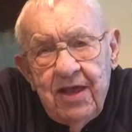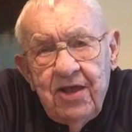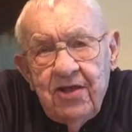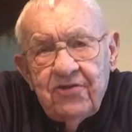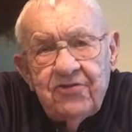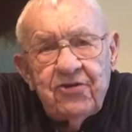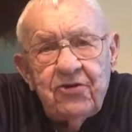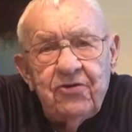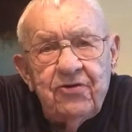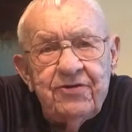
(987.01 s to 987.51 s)

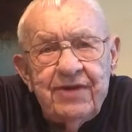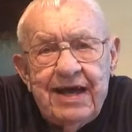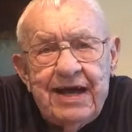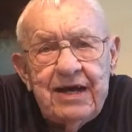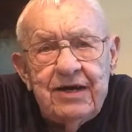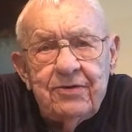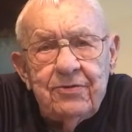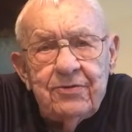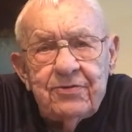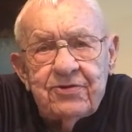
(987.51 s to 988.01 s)
So
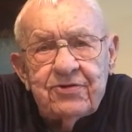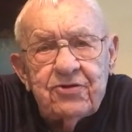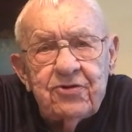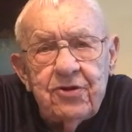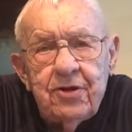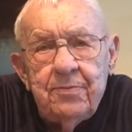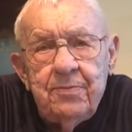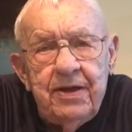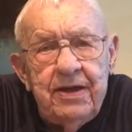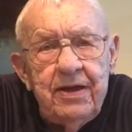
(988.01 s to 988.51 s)
now it was
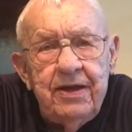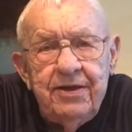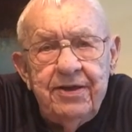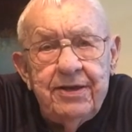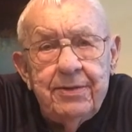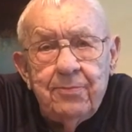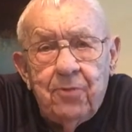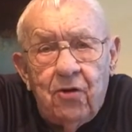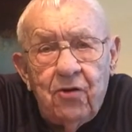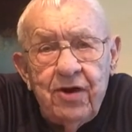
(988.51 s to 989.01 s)
going to be
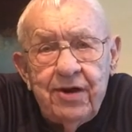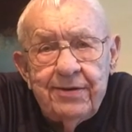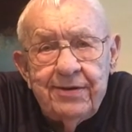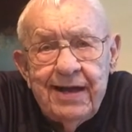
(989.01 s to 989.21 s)
Des Moines